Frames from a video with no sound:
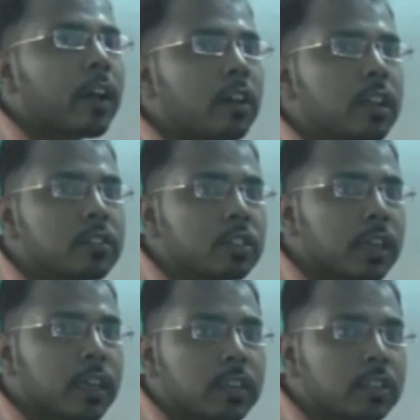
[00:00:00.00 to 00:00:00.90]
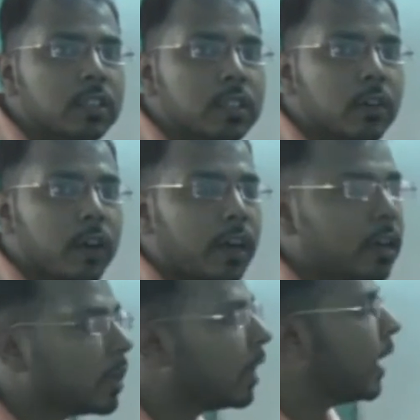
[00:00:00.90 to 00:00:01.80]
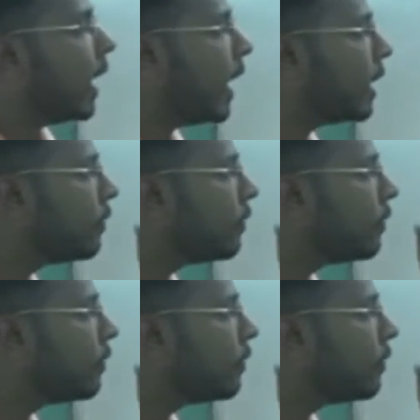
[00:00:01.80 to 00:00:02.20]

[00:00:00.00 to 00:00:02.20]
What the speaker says: ionization energy is required. And